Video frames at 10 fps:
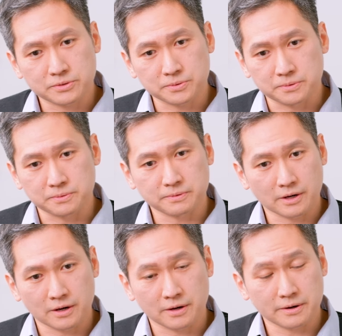to
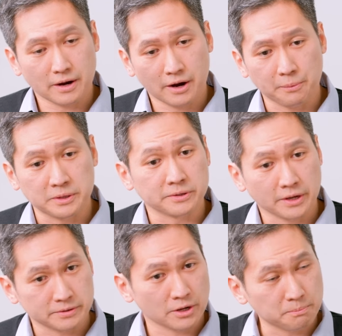how we look
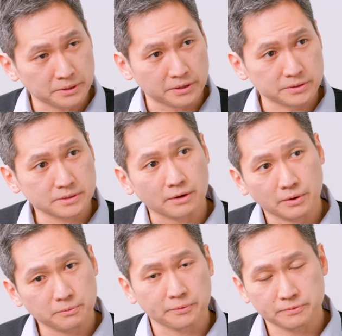at companies
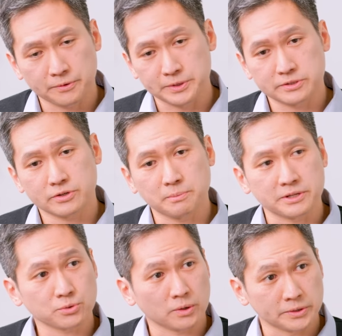and what we determine
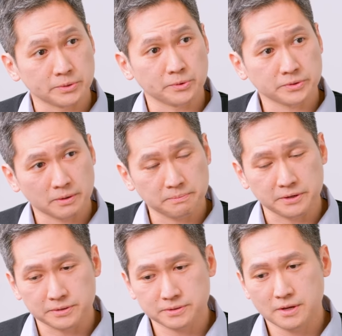as quality growth
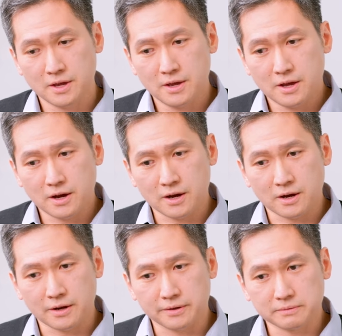companies.
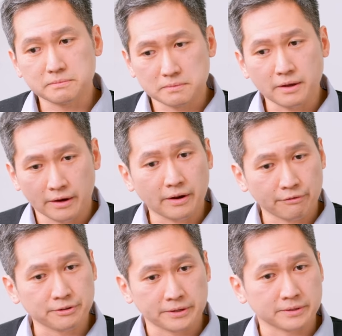I
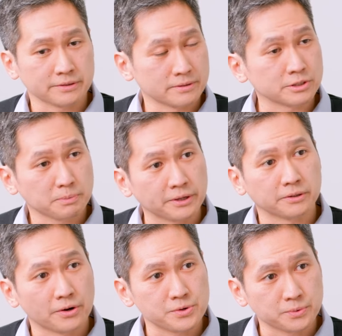feel like that does play a
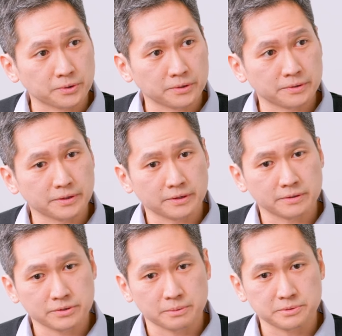large role
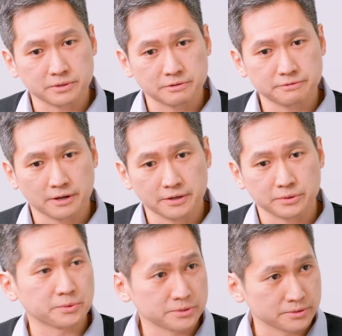in terms of
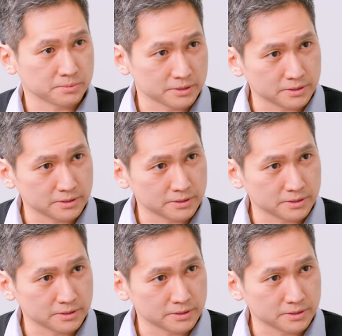the results we